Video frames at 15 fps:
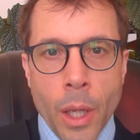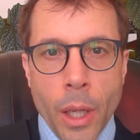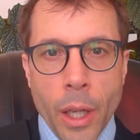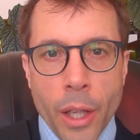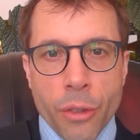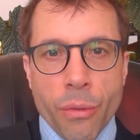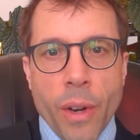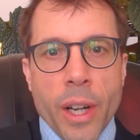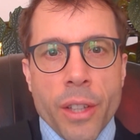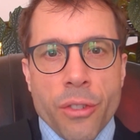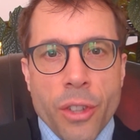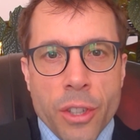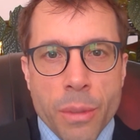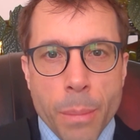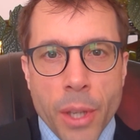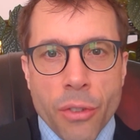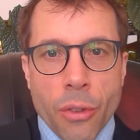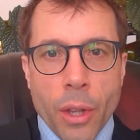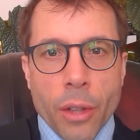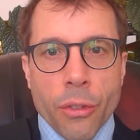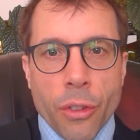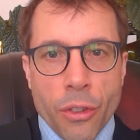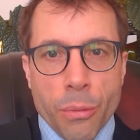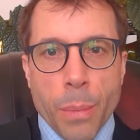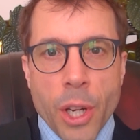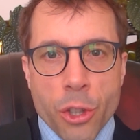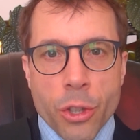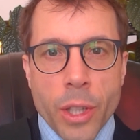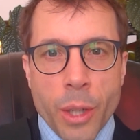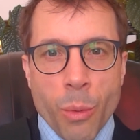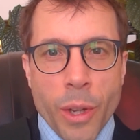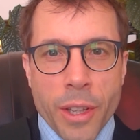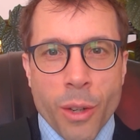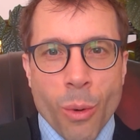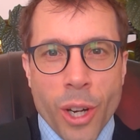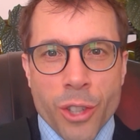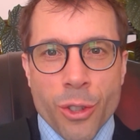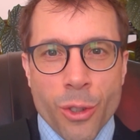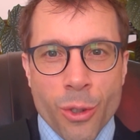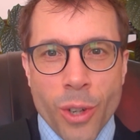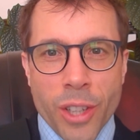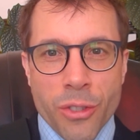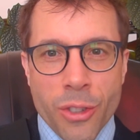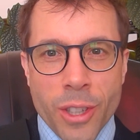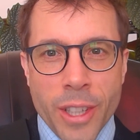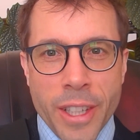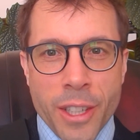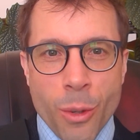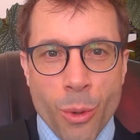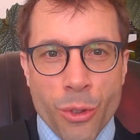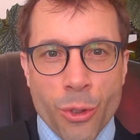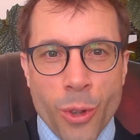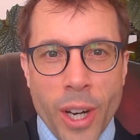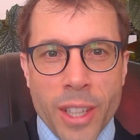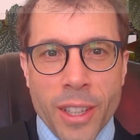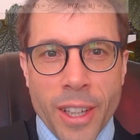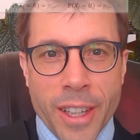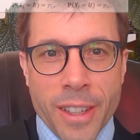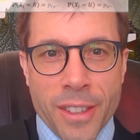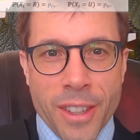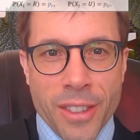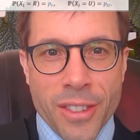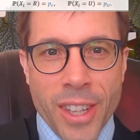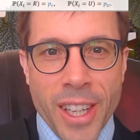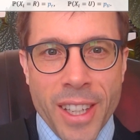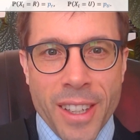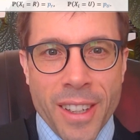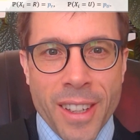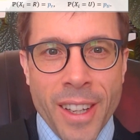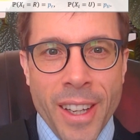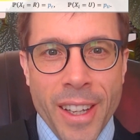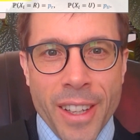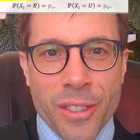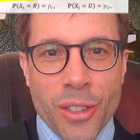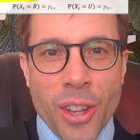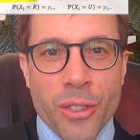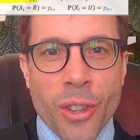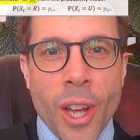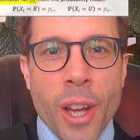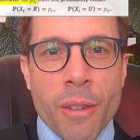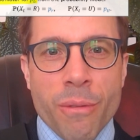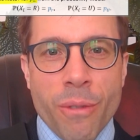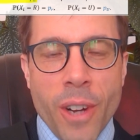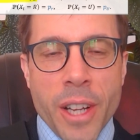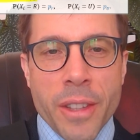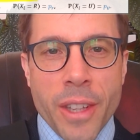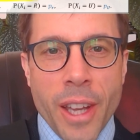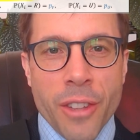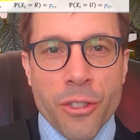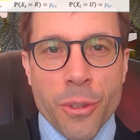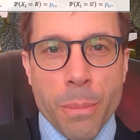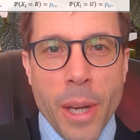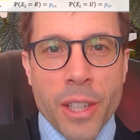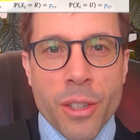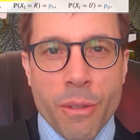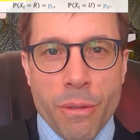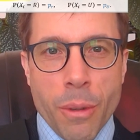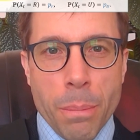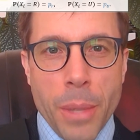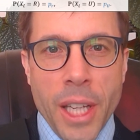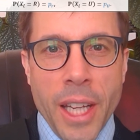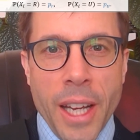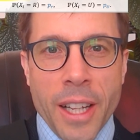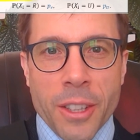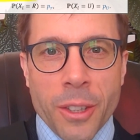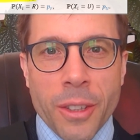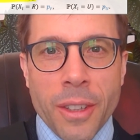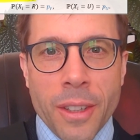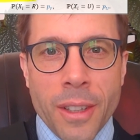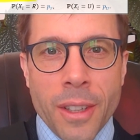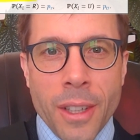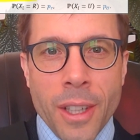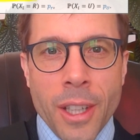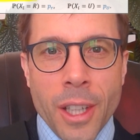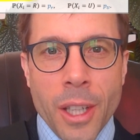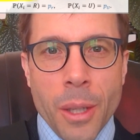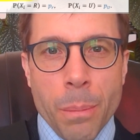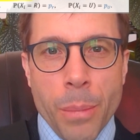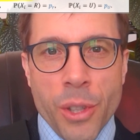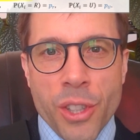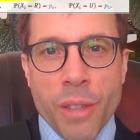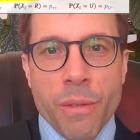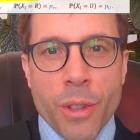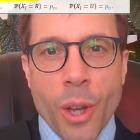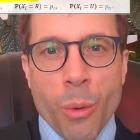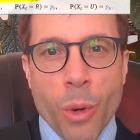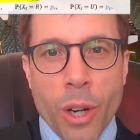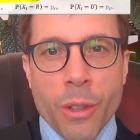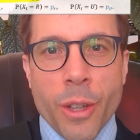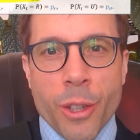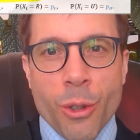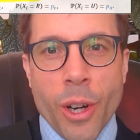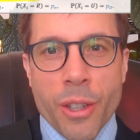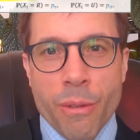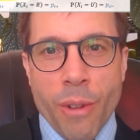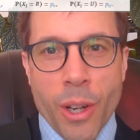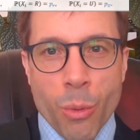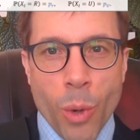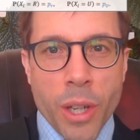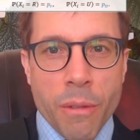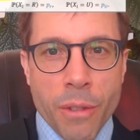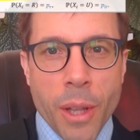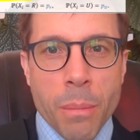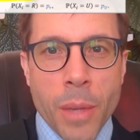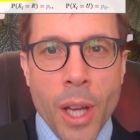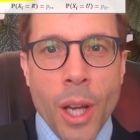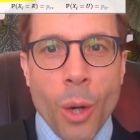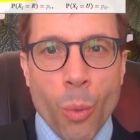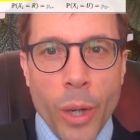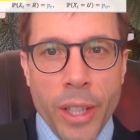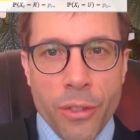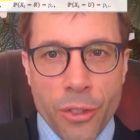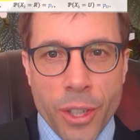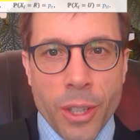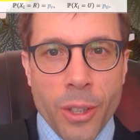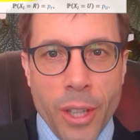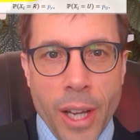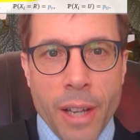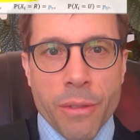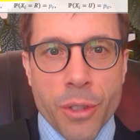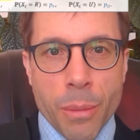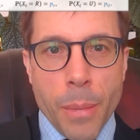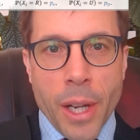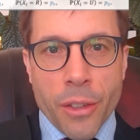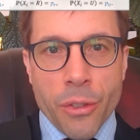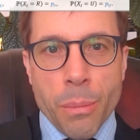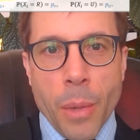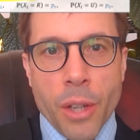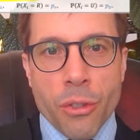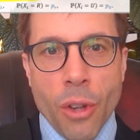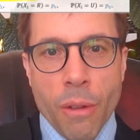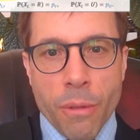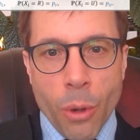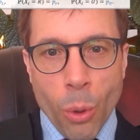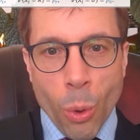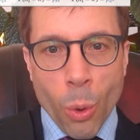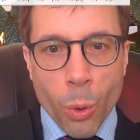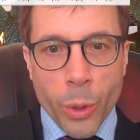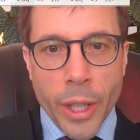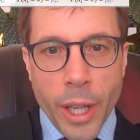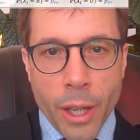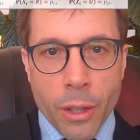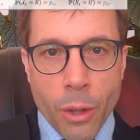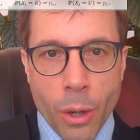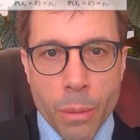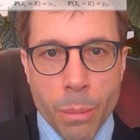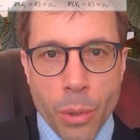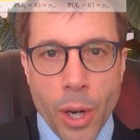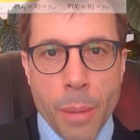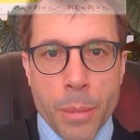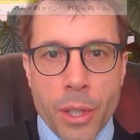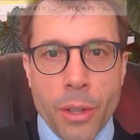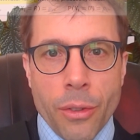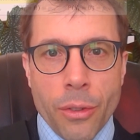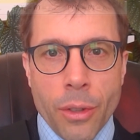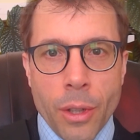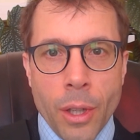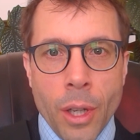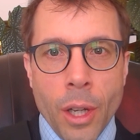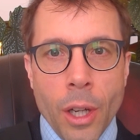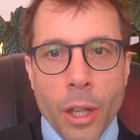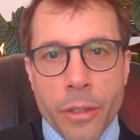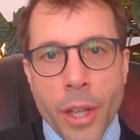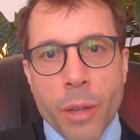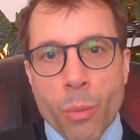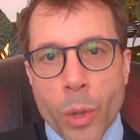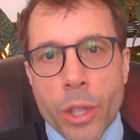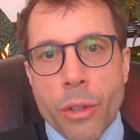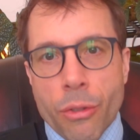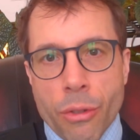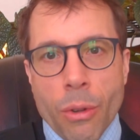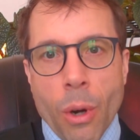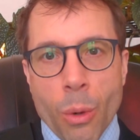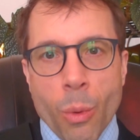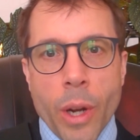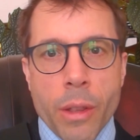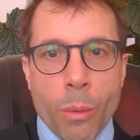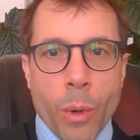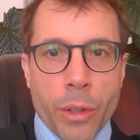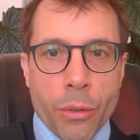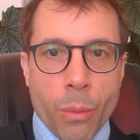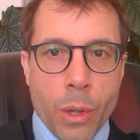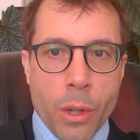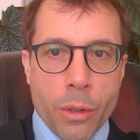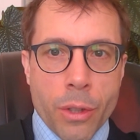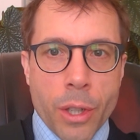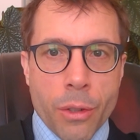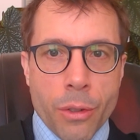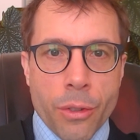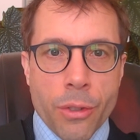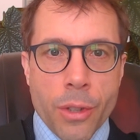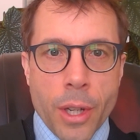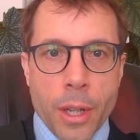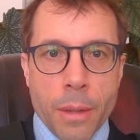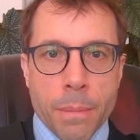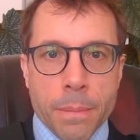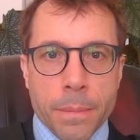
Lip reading: It's very easy to miss this, especially when the question tries to lead you astray like it does here. It says, find the estimator for PL. But even though we're only trying to find one of them, we still have to maximize over all the unknown parameters. And then we just throw away the ones we're not interested in.